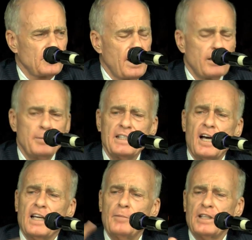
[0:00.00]
I'm going to be
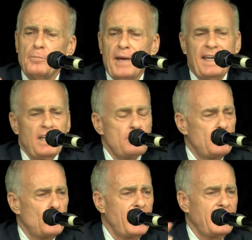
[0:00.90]
talking about the Manning
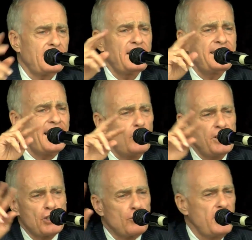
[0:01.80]
memo, not the
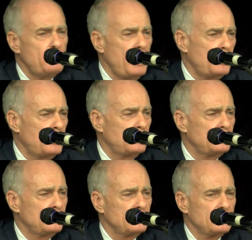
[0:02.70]
Downing Street memo
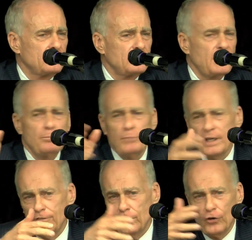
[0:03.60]
that
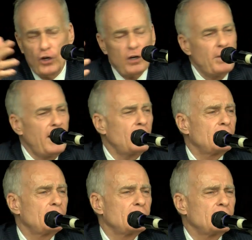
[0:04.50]
many of you have heard about.
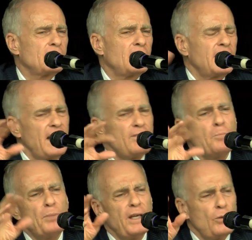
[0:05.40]
Kind of
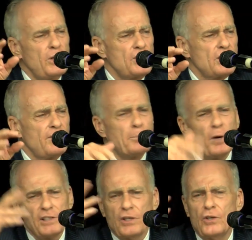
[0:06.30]
ambiguous. If I
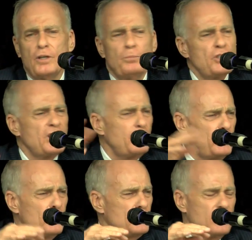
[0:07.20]
prosecuted Bush, I
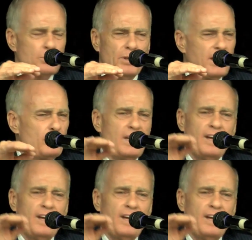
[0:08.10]
would use it, but I would